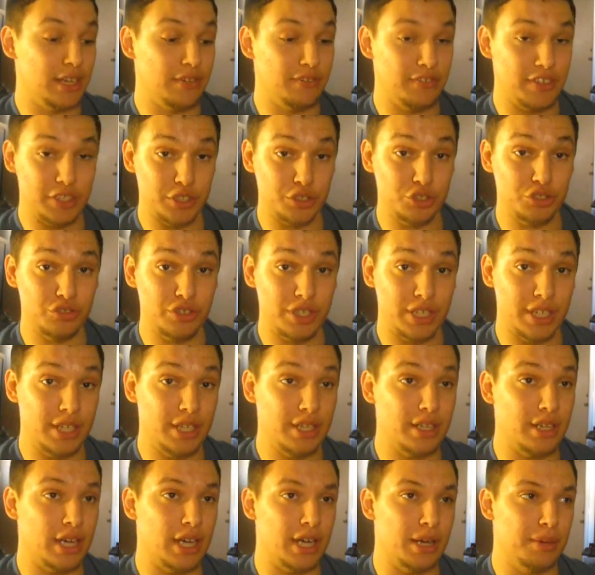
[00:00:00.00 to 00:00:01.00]
of Industry
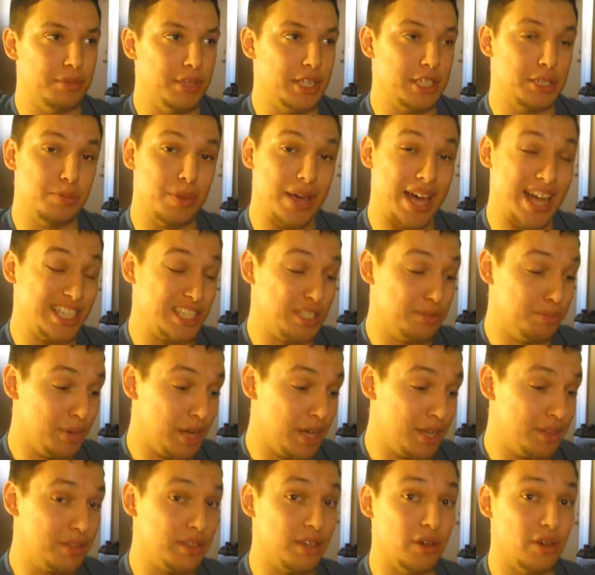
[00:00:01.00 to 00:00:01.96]
this past month.